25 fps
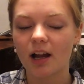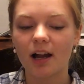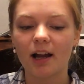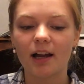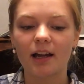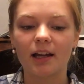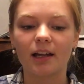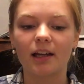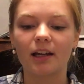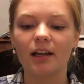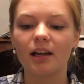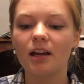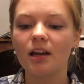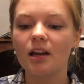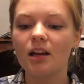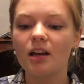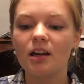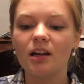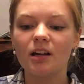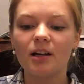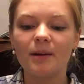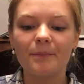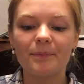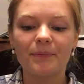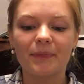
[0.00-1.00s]
I
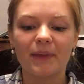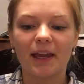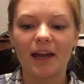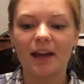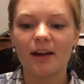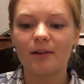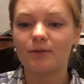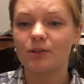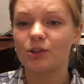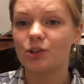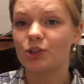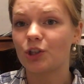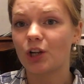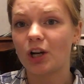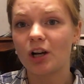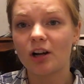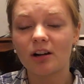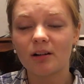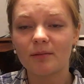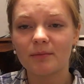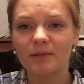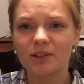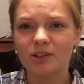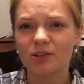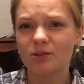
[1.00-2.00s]
have a
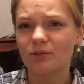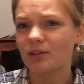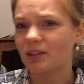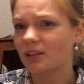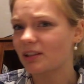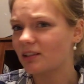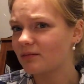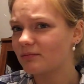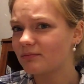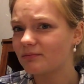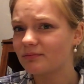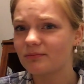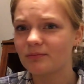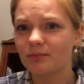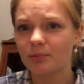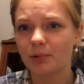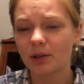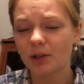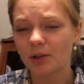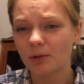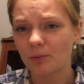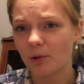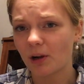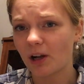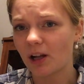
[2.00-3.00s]
job that's going
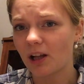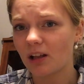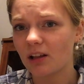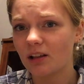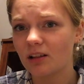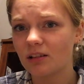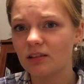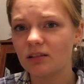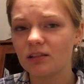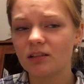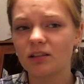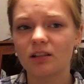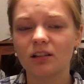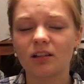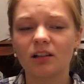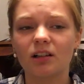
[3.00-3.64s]
pretty well.